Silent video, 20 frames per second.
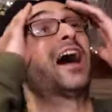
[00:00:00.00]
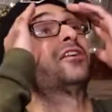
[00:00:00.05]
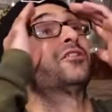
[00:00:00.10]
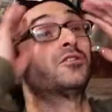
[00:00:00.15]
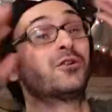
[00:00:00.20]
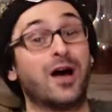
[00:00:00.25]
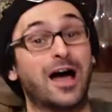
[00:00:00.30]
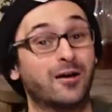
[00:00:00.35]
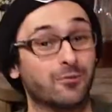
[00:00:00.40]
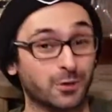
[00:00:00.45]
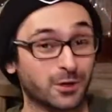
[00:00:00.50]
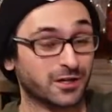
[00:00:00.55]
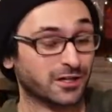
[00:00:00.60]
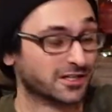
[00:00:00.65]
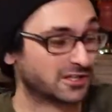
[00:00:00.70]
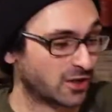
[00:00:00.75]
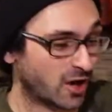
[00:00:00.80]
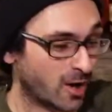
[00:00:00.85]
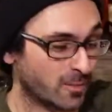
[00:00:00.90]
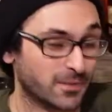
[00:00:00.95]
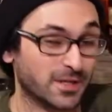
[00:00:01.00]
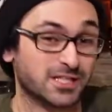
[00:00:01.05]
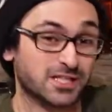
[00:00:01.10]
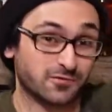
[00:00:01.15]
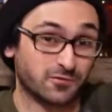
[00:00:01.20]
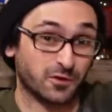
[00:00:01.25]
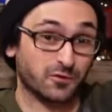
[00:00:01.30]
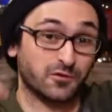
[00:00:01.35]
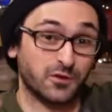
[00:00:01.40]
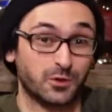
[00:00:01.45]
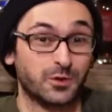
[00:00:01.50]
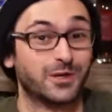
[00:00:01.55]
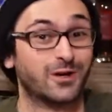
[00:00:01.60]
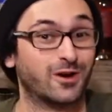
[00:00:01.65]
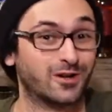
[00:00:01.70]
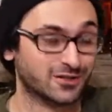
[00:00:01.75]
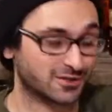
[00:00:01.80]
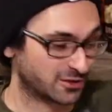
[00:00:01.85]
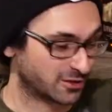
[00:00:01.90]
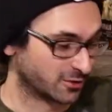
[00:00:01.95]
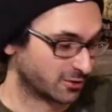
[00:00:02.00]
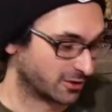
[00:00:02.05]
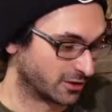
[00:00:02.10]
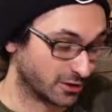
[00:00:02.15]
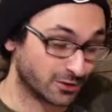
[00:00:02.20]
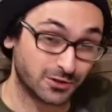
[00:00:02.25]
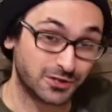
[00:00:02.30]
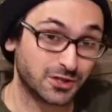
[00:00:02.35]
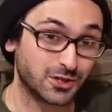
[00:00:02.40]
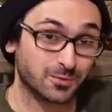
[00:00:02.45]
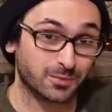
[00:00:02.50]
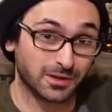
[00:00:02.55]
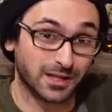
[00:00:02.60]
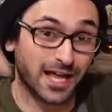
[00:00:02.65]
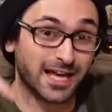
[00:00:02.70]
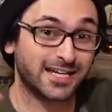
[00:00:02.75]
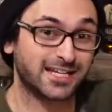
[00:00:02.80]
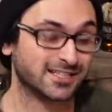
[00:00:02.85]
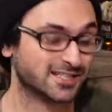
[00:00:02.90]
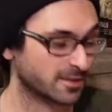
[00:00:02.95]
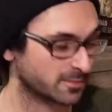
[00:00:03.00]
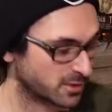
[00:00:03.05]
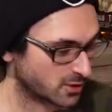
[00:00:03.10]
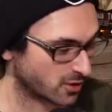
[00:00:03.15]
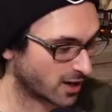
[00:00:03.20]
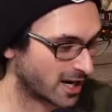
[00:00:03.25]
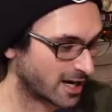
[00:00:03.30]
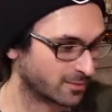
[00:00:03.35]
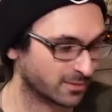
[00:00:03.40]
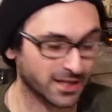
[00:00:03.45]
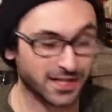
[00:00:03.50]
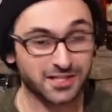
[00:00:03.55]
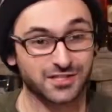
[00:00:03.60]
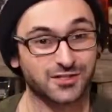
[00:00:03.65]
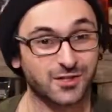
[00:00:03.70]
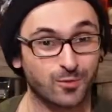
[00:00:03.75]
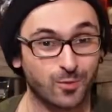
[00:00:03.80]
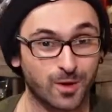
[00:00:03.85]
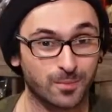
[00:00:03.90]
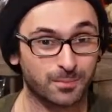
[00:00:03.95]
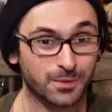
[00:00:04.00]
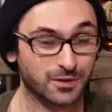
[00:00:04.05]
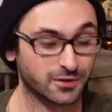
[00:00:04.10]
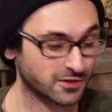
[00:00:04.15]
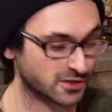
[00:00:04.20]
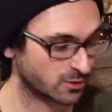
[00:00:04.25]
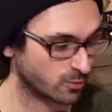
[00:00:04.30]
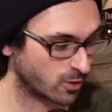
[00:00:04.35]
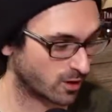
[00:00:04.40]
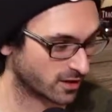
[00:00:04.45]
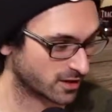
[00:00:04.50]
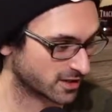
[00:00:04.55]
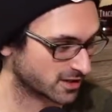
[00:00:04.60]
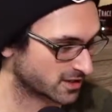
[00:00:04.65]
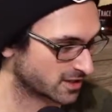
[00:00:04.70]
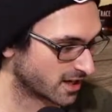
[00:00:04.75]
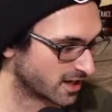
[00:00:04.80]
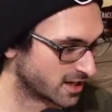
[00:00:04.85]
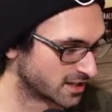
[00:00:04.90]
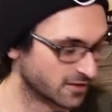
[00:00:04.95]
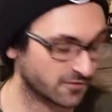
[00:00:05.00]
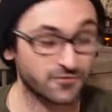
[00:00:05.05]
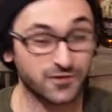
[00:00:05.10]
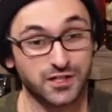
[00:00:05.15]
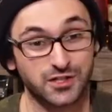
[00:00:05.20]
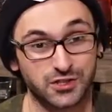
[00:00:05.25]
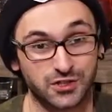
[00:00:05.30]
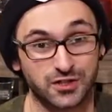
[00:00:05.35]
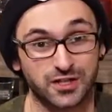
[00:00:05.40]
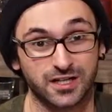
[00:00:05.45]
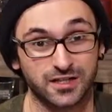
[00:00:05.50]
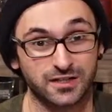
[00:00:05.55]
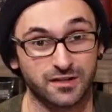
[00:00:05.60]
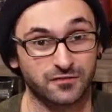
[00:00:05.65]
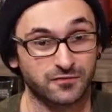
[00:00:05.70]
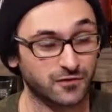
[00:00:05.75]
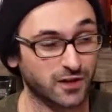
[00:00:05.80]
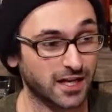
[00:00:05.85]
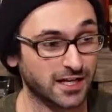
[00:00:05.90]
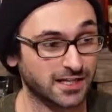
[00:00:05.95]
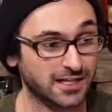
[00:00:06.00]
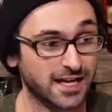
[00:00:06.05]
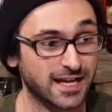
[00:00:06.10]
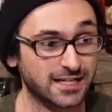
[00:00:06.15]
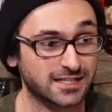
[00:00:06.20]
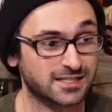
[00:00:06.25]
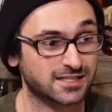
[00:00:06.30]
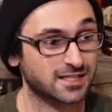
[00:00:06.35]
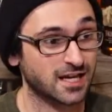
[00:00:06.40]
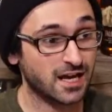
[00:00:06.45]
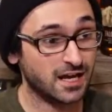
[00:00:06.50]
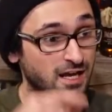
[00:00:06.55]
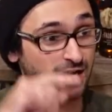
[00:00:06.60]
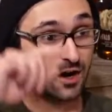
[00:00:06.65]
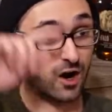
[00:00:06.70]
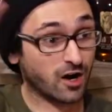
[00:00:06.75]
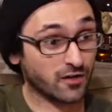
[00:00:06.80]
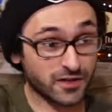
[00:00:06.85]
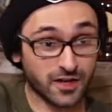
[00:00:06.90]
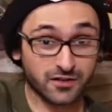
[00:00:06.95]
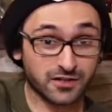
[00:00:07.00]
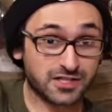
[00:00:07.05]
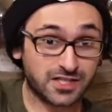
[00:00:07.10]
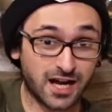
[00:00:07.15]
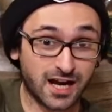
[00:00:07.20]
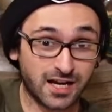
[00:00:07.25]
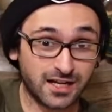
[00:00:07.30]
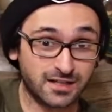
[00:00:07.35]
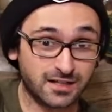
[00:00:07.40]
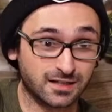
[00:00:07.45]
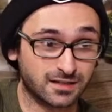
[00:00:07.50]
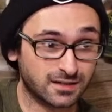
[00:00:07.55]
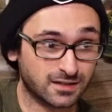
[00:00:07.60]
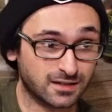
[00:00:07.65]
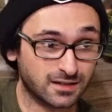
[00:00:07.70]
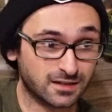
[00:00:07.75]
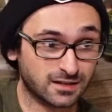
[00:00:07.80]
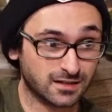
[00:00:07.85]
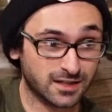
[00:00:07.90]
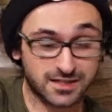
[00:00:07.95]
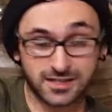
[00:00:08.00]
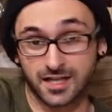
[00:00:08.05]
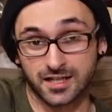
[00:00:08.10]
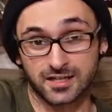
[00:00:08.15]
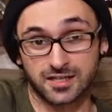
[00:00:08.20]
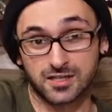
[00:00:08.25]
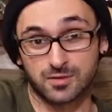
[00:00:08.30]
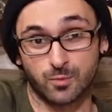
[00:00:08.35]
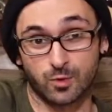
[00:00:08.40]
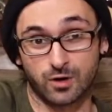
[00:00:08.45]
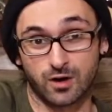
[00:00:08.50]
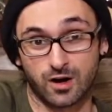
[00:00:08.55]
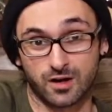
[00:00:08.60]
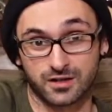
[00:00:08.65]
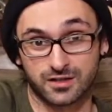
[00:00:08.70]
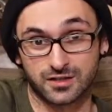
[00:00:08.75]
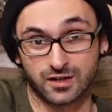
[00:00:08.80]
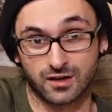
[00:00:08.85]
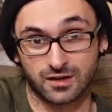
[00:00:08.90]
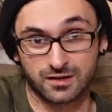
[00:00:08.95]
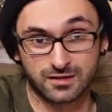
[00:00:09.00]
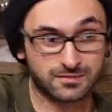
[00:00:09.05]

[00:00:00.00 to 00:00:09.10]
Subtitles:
I don't know how we're going to top this. If you're viewing on YouTube, like and subscribe. Let us know what beers you want us to feature in the flight next. On the other side, let's get into some more hockey talk.